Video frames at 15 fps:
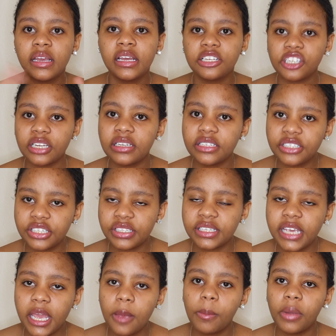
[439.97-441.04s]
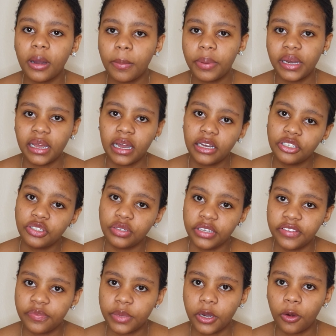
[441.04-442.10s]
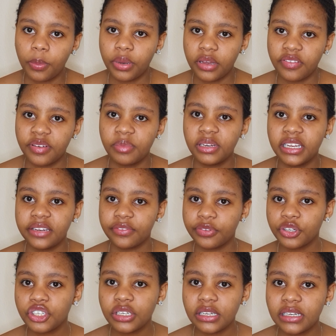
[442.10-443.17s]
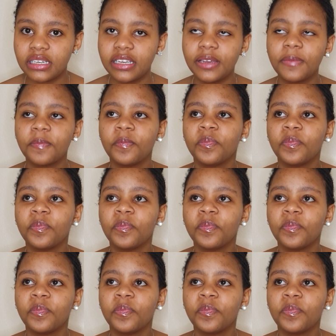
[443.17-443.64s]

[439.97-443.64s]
challenges came up and I had to leave my au pair family, unfortunately.